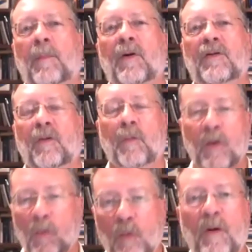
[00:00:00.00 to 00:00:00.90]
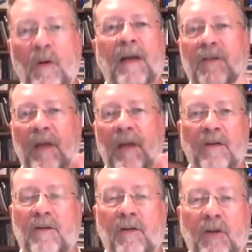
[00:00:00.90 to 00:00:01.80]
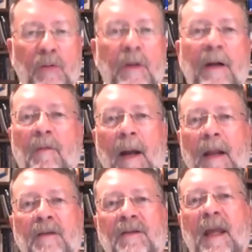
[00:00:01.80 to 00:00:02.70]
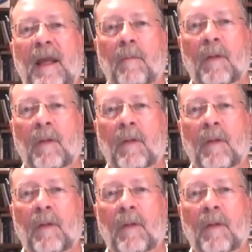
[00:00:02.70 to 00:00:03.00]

personal. When you routinize things, you treat everybody the same,